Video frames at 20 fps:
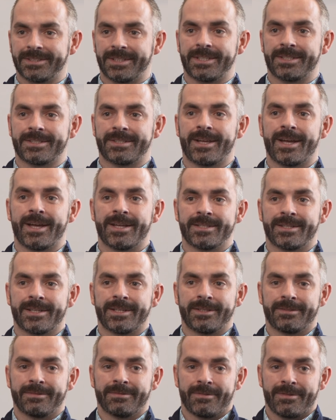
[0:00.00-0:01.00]
It's theirs.
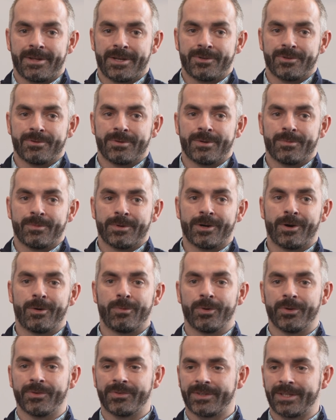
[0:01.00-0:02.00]
They do it. We are
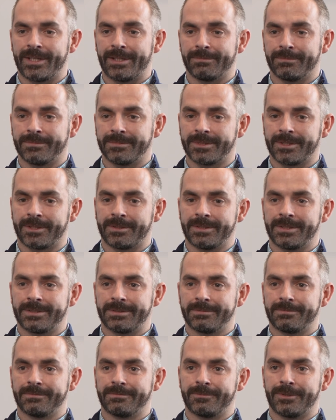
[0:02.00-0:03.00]
one team. So it's
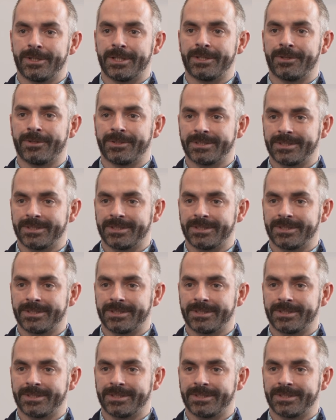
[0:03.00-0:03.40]
really nice